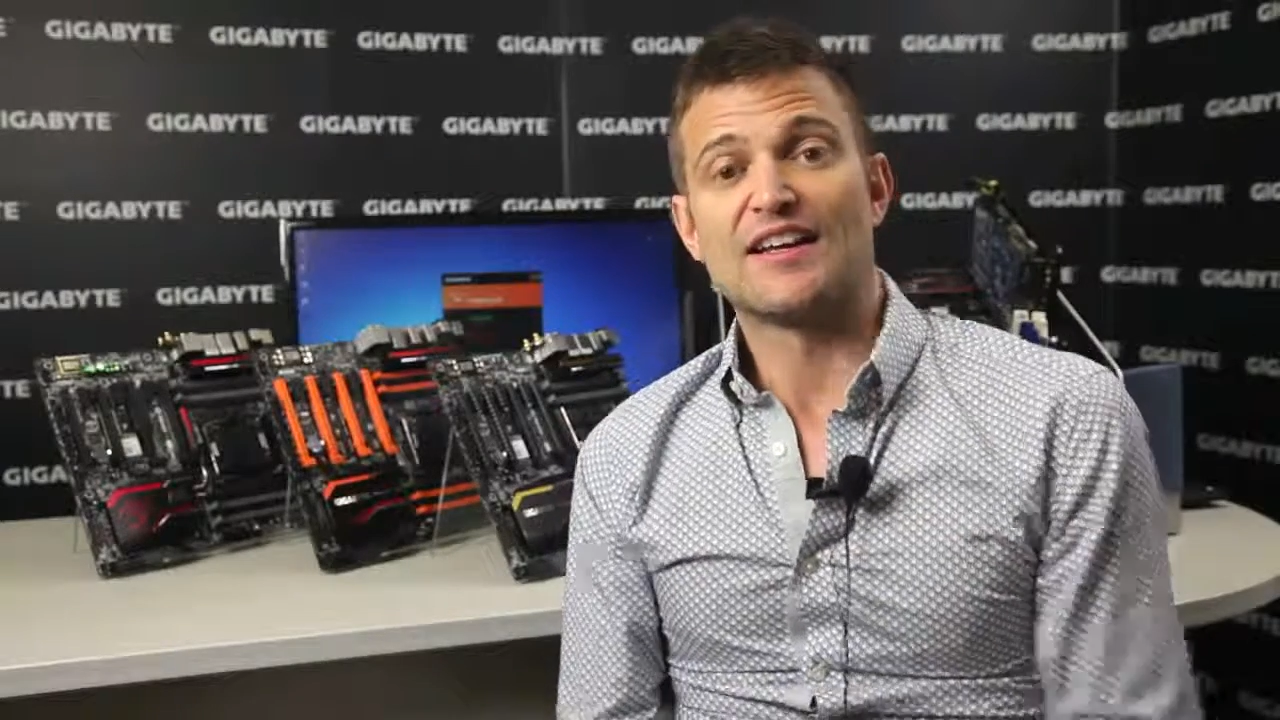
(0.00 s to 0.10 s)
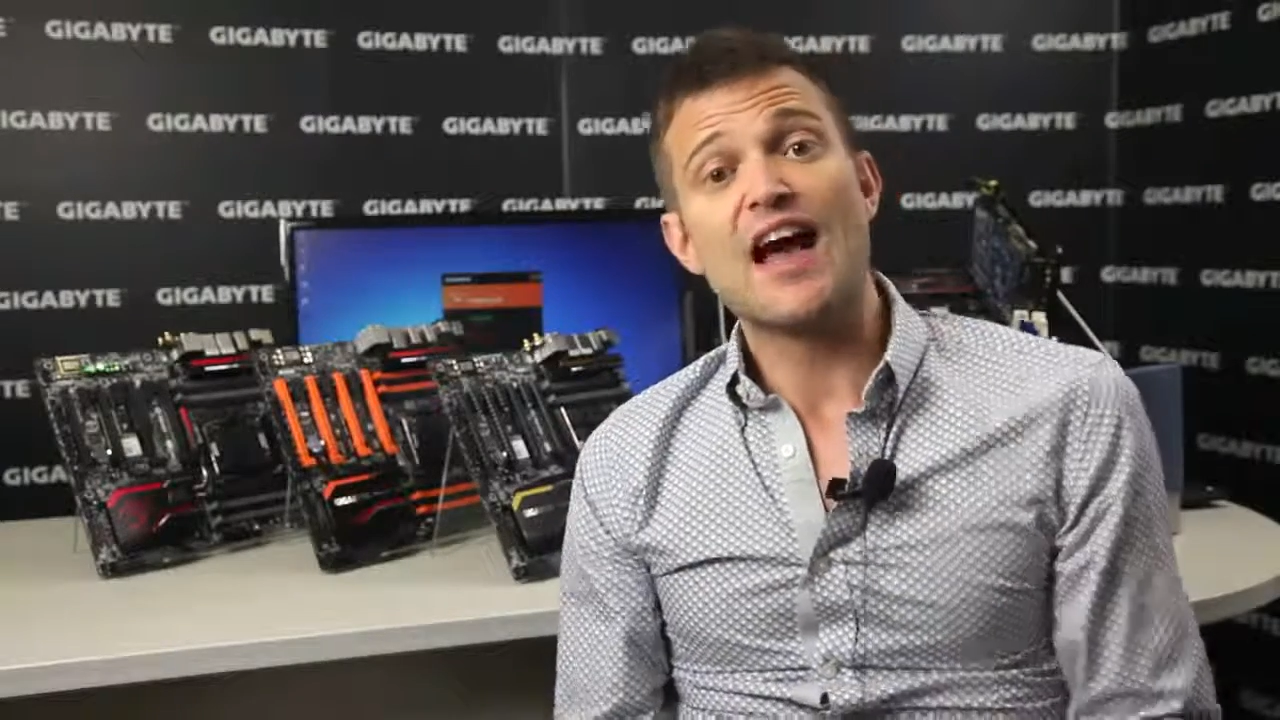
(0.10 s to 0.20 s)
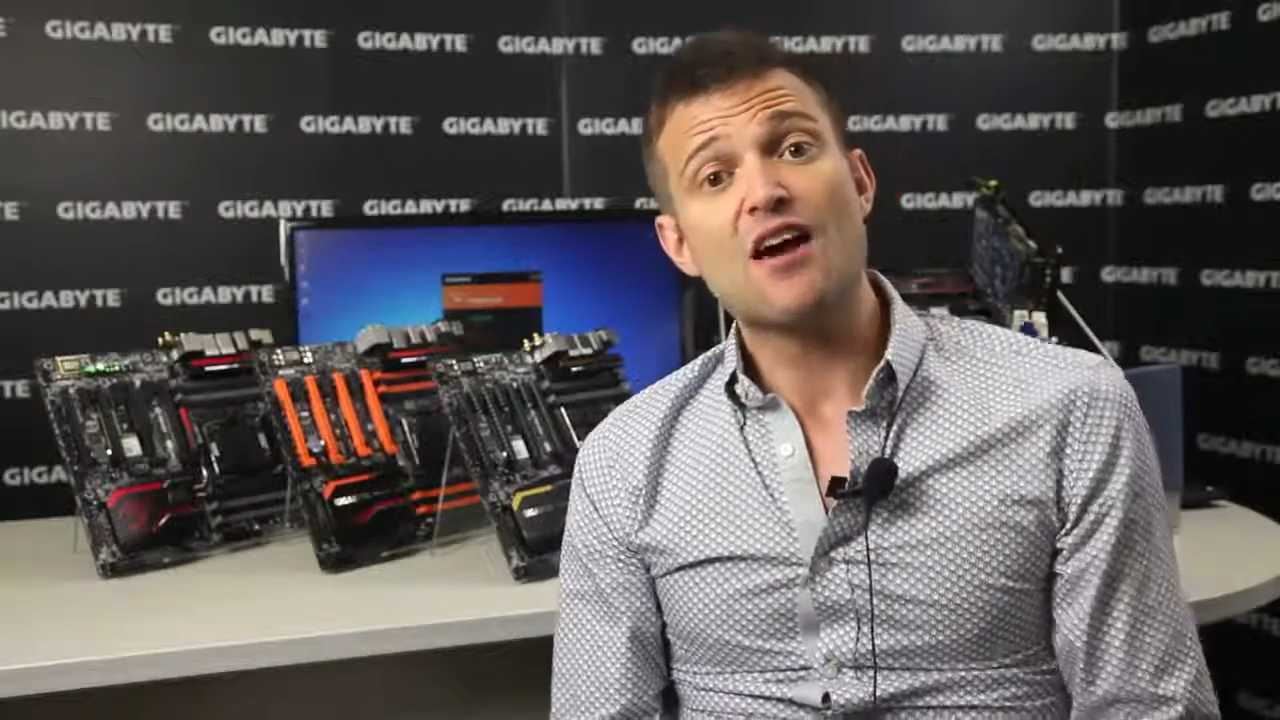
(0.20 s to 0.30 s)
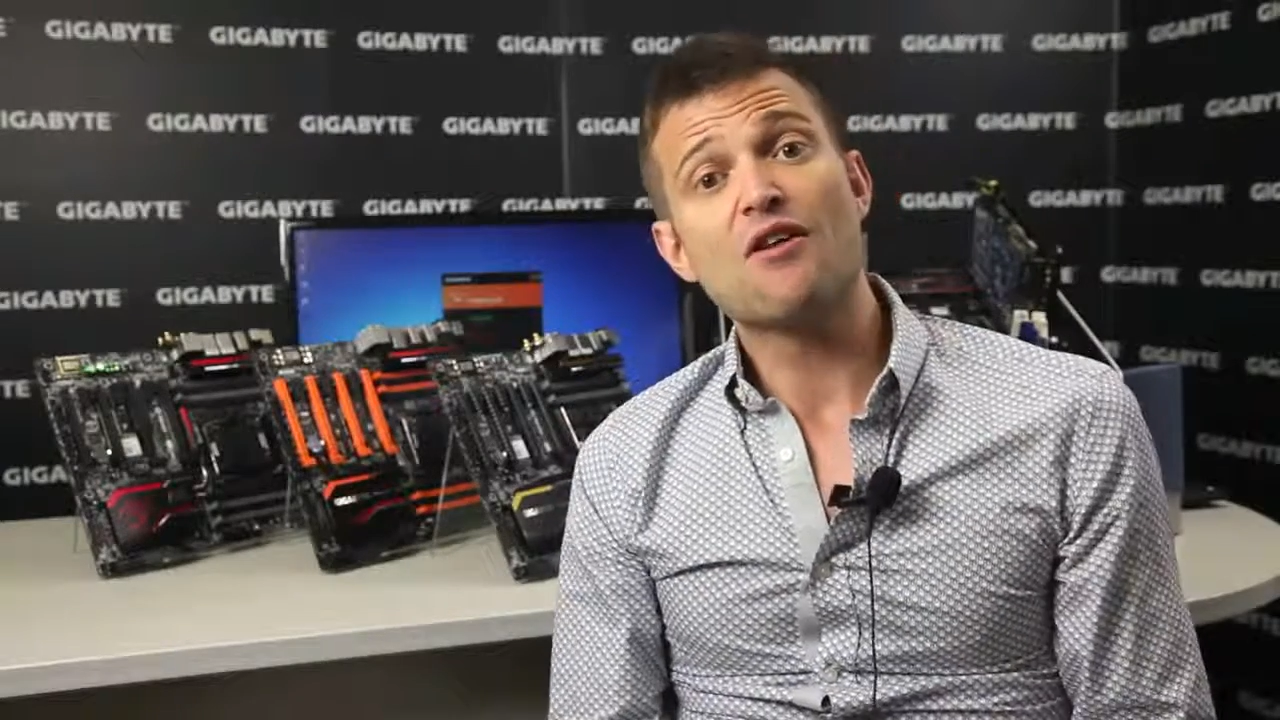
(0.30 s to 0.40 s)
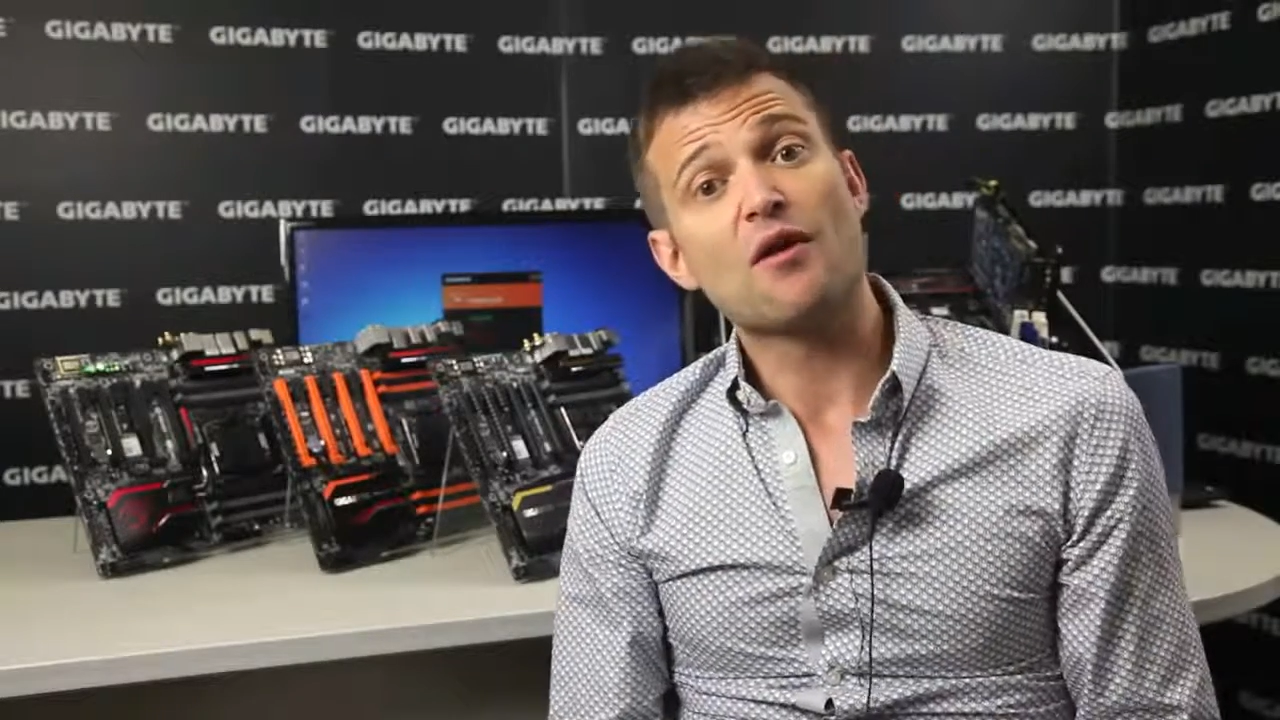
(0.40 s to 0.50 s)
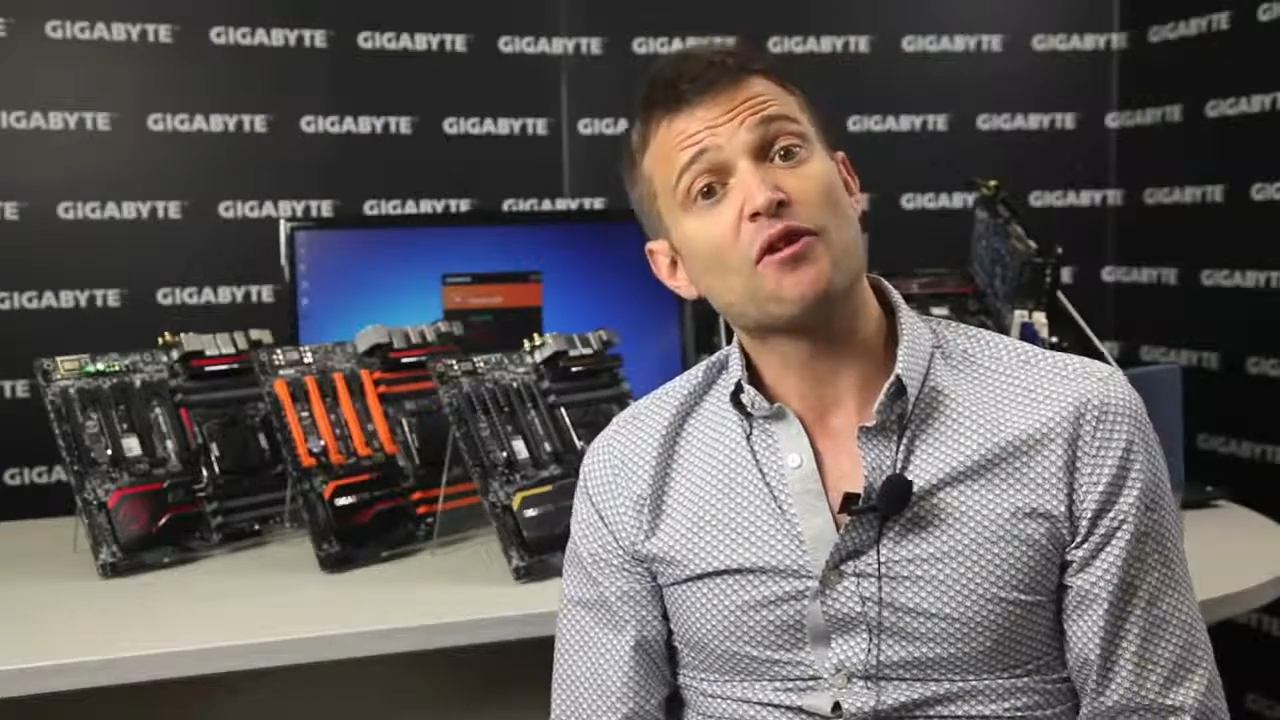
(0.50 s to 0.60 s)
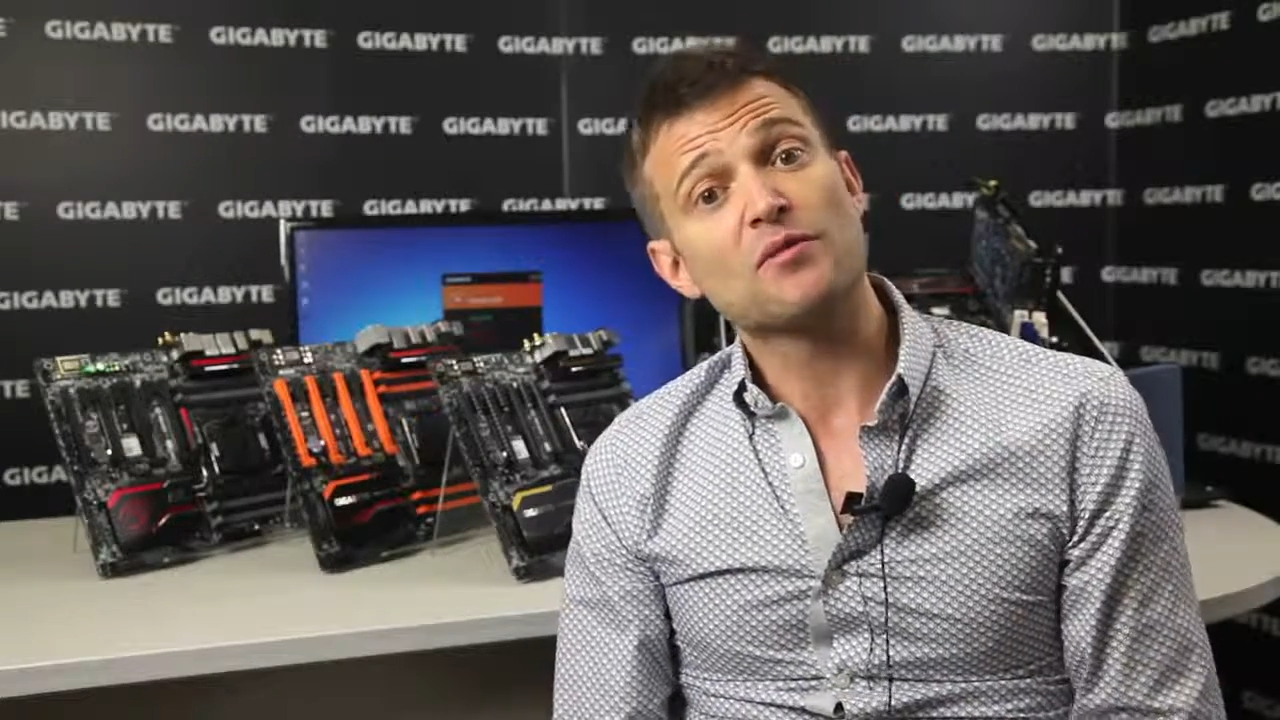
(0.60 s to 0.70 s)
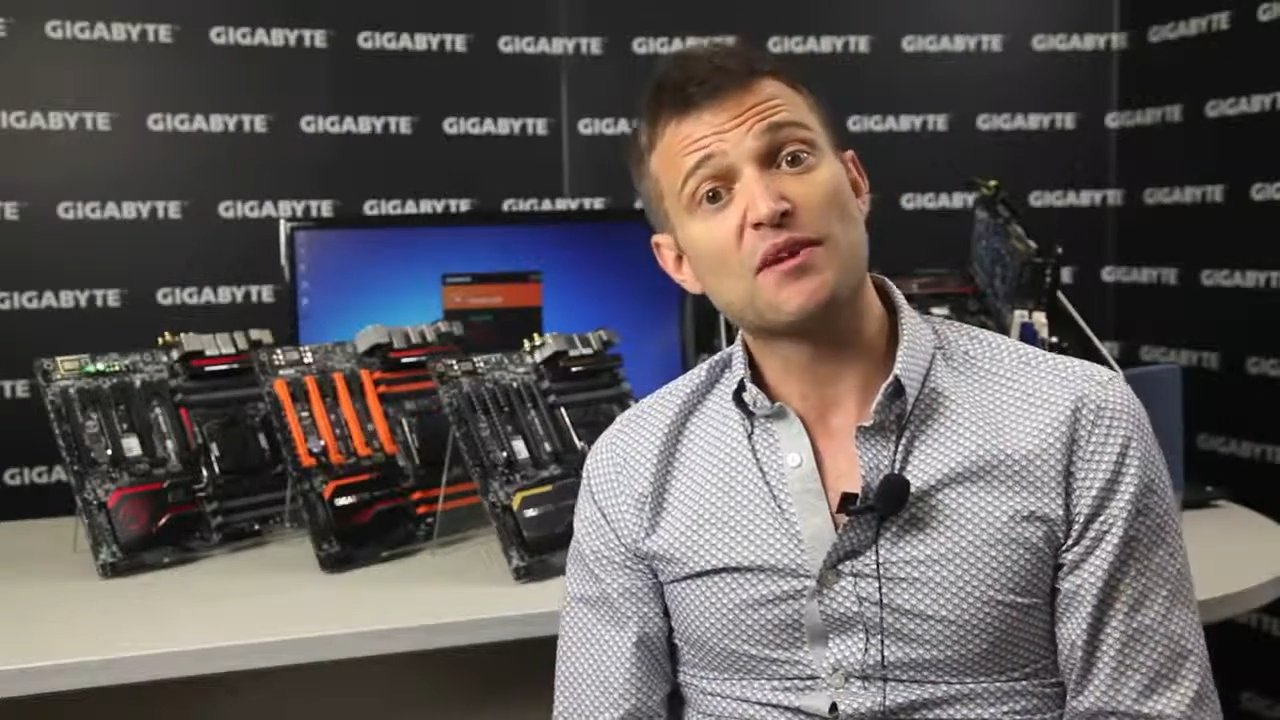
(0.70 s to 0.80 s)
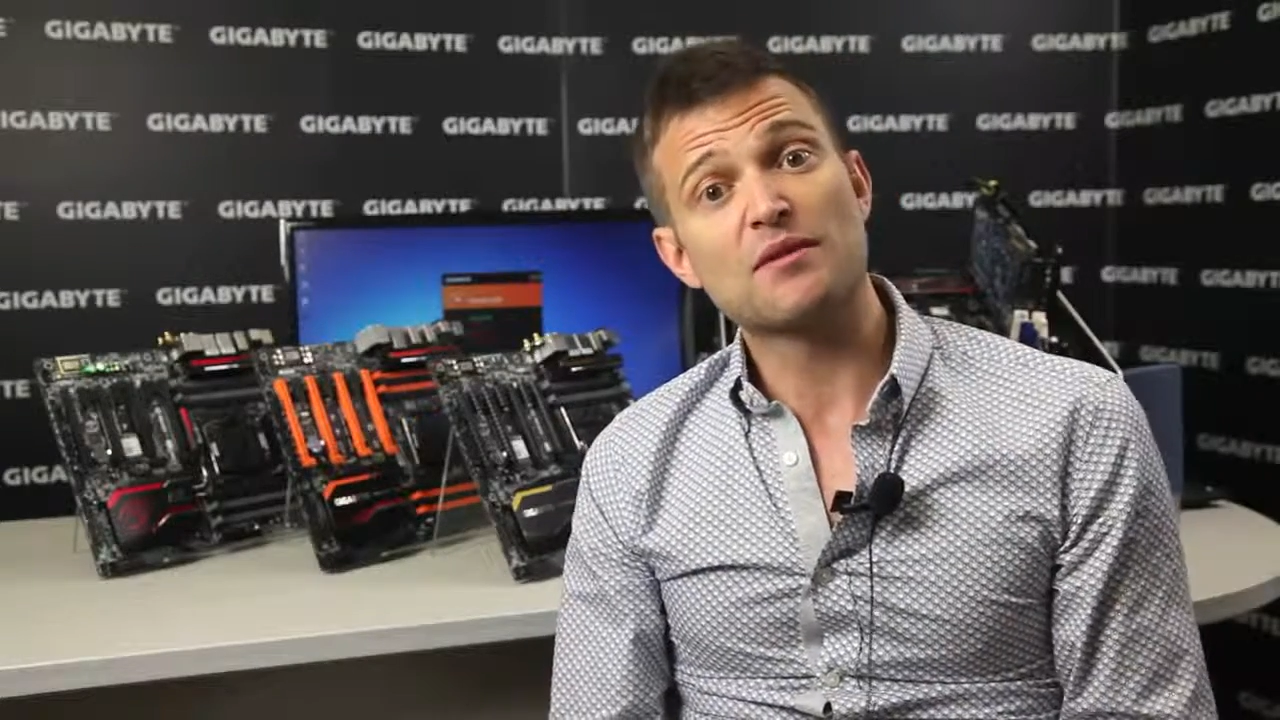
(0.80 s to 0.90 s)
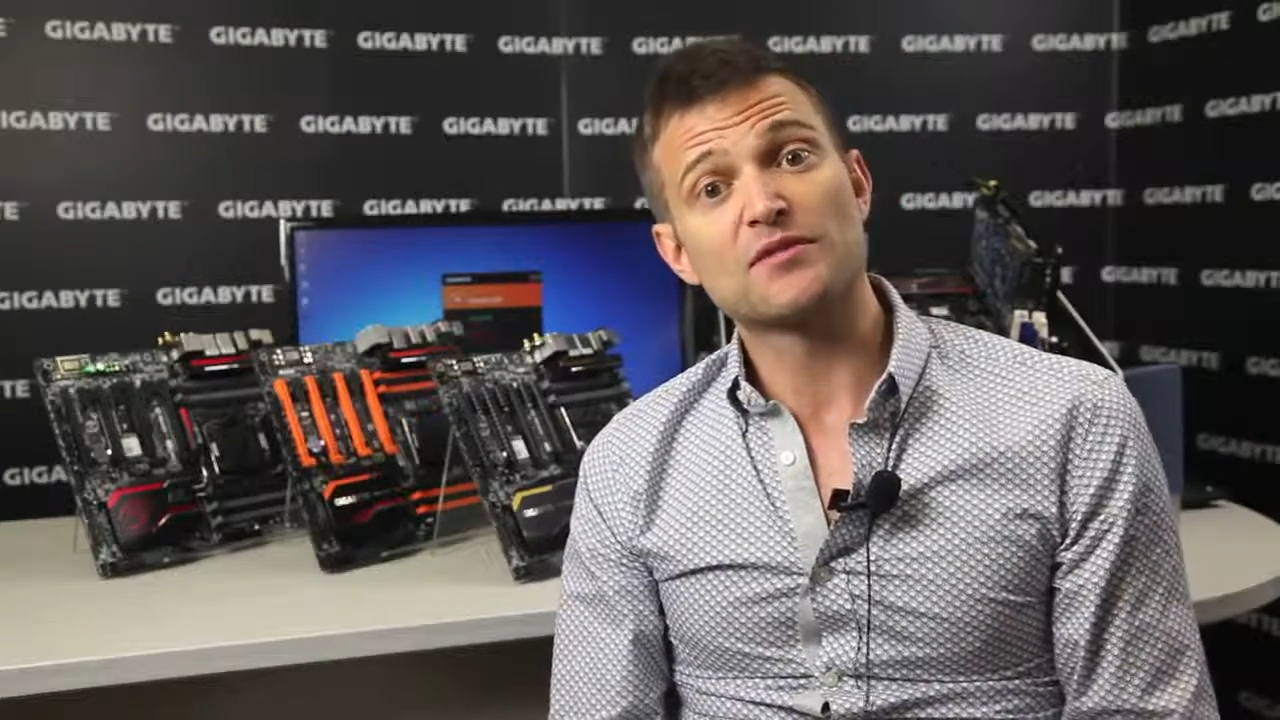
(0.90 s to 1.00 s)
Now I want
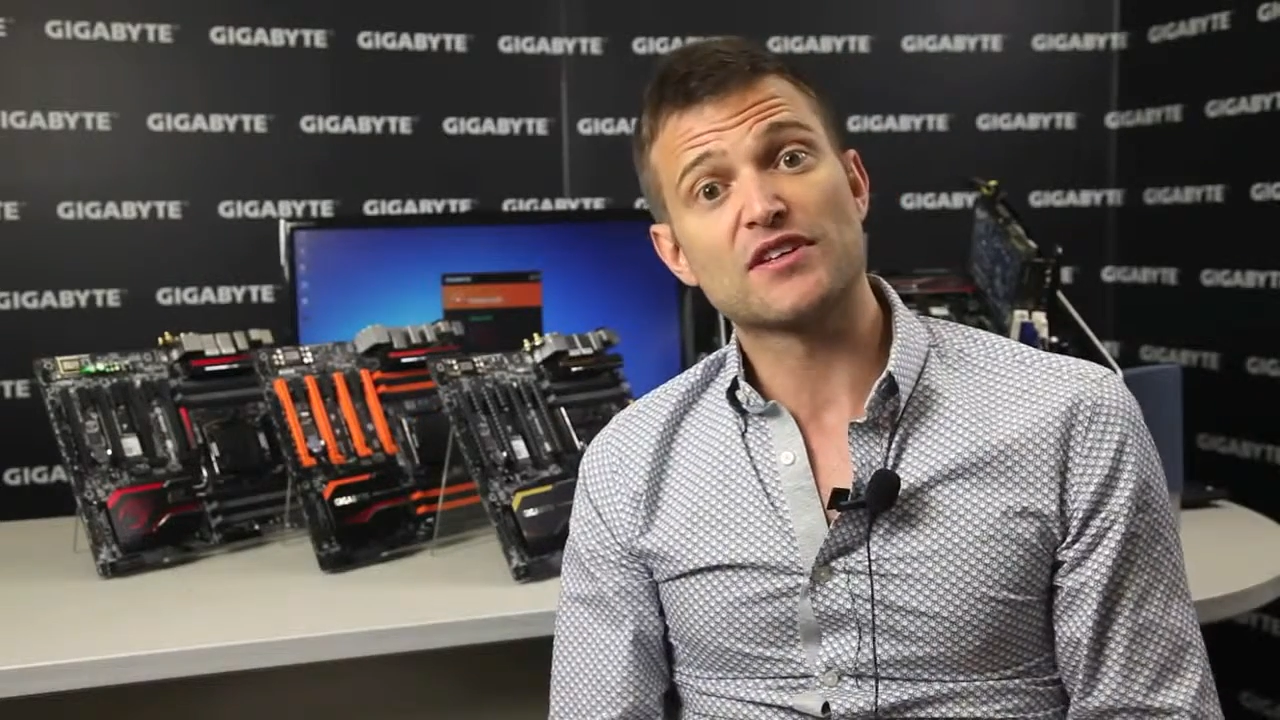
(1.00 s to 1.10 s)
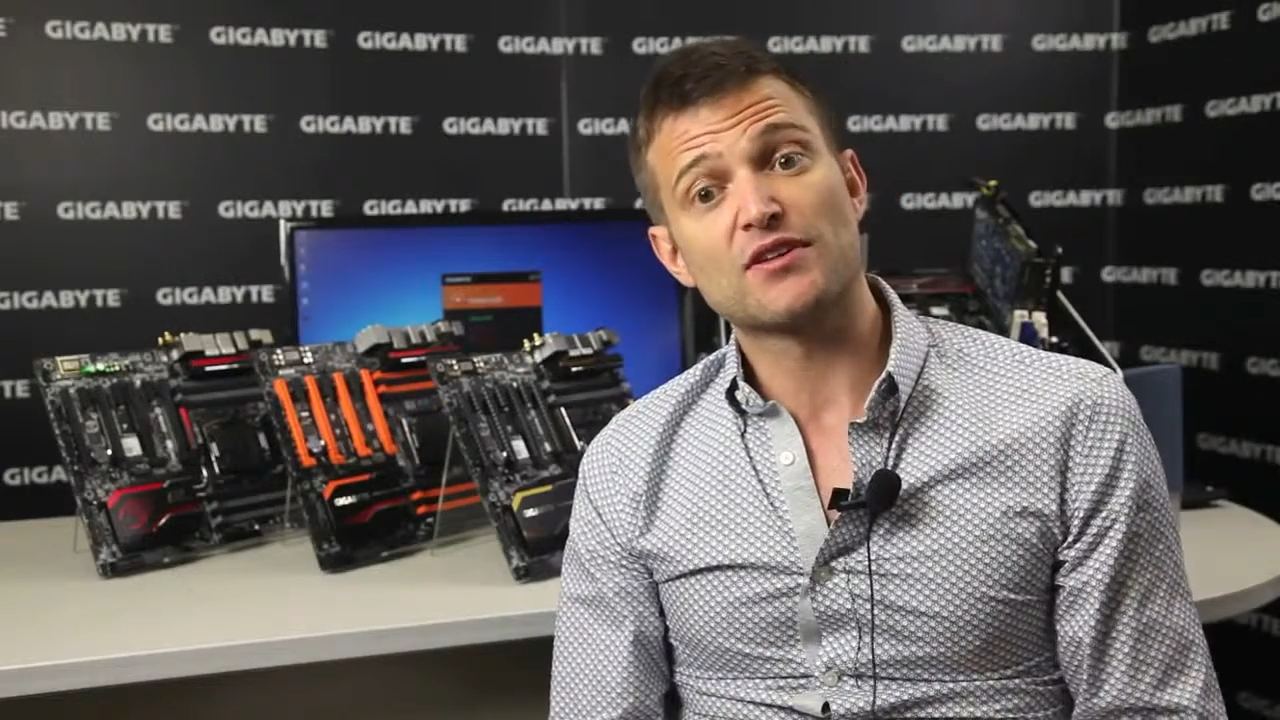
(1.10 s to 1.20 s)
to be able to